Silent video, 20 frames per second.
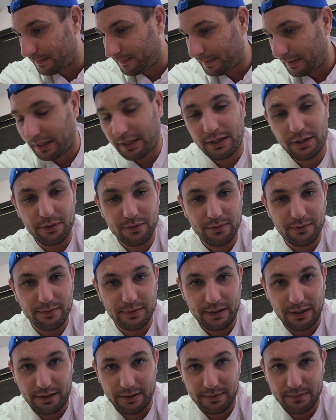thank you.
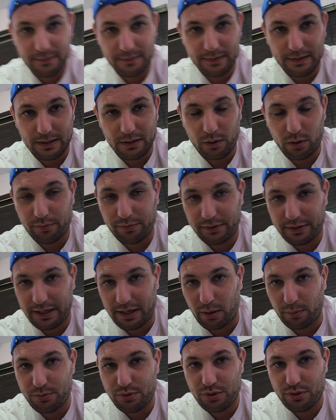Yeah, hopefully it
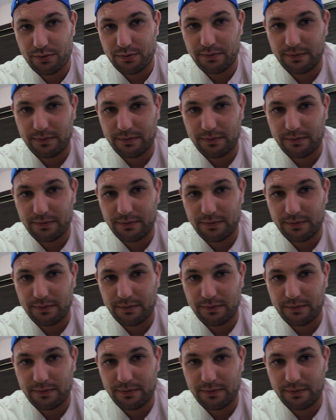helped you.